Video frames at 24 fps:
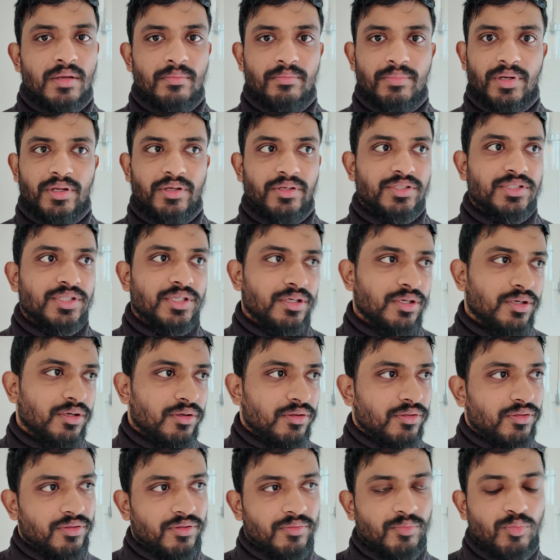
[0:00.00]

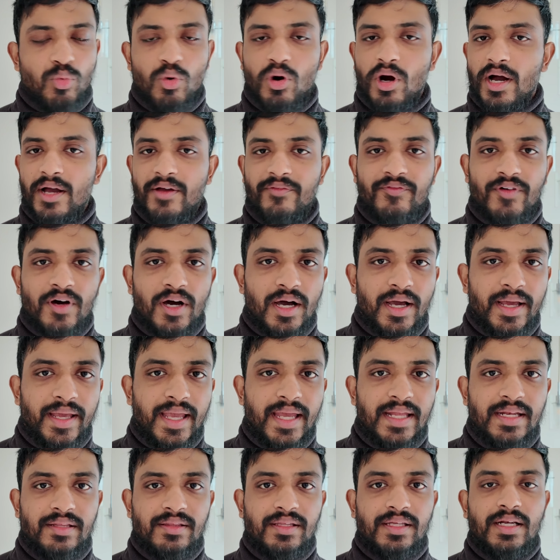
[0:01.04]
Bluetooth, Wi-Fi,
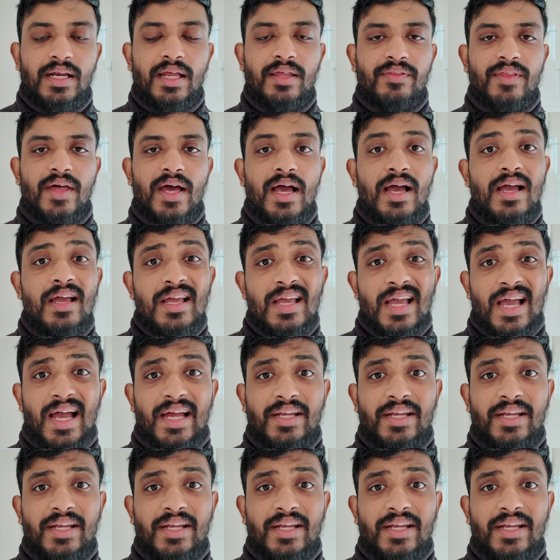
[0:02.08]
anything like that,